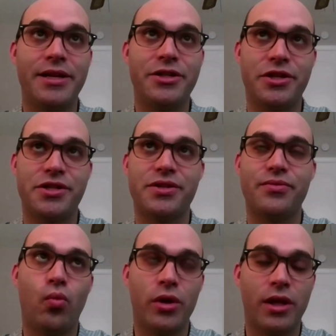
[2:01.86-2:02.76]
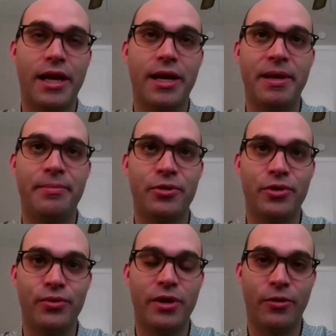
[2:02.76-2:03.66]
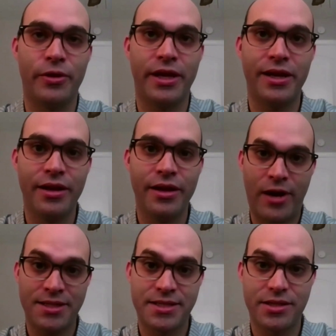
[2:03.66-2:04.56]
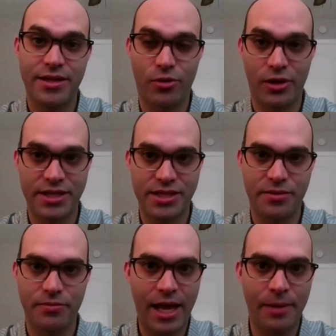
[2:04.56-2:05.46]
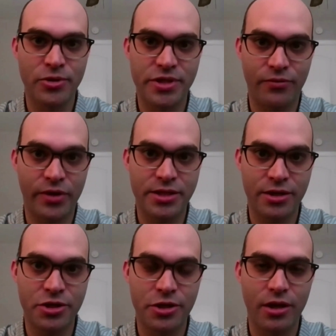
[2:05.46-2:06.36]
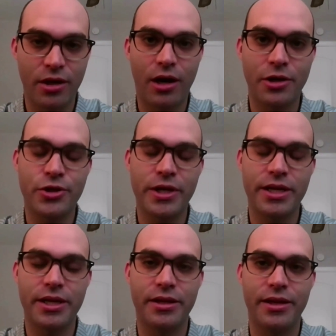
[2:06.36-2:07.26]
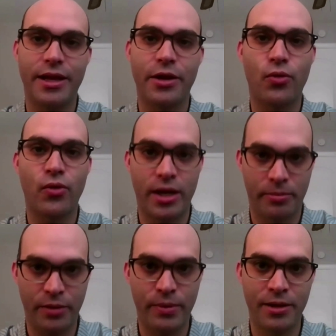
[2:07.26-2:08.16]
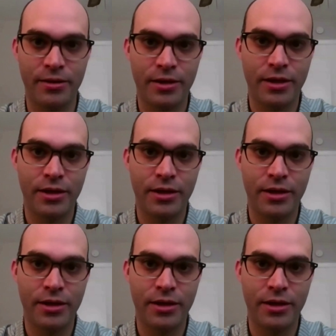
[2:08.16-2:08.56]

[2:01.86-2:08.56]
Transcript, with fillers: I just would like people to know that rats, or at least animals in research, are treated incredibly well.